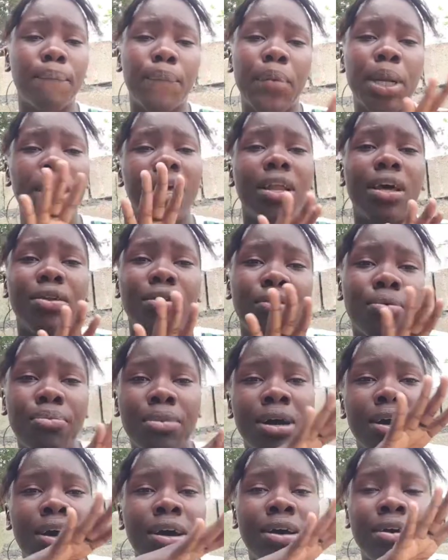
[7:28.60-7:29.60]
Then I no
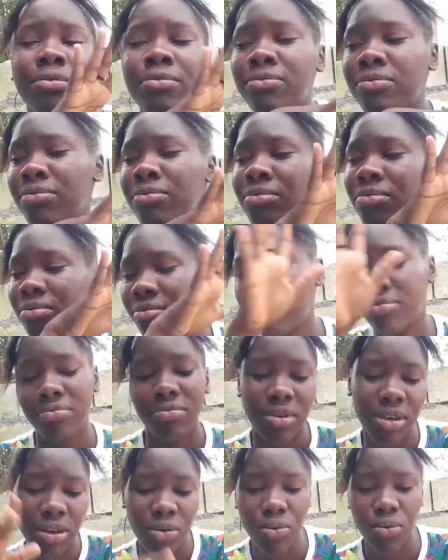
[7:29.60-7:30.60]
baga,
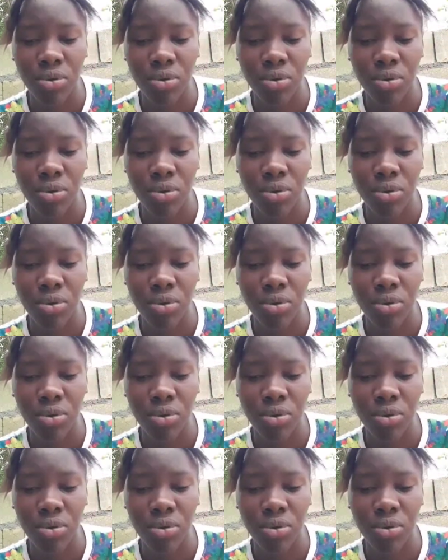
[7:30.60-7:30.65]
you know